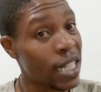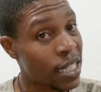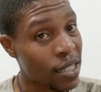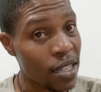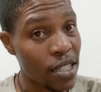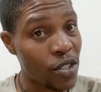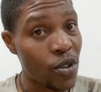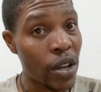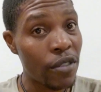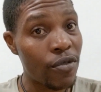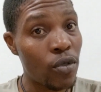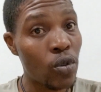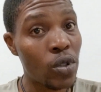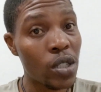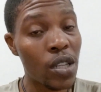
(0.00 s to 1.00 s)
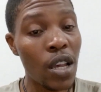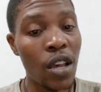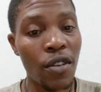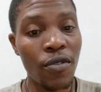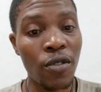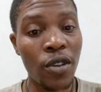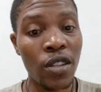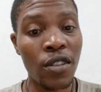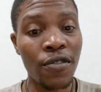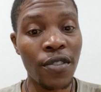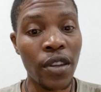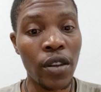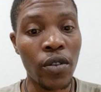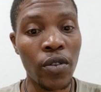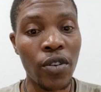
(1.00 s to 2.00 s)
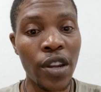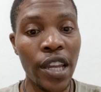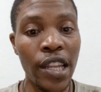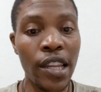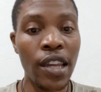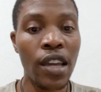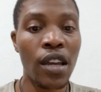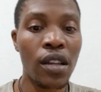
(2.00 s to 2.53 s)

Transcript: is the strike force for the video, right?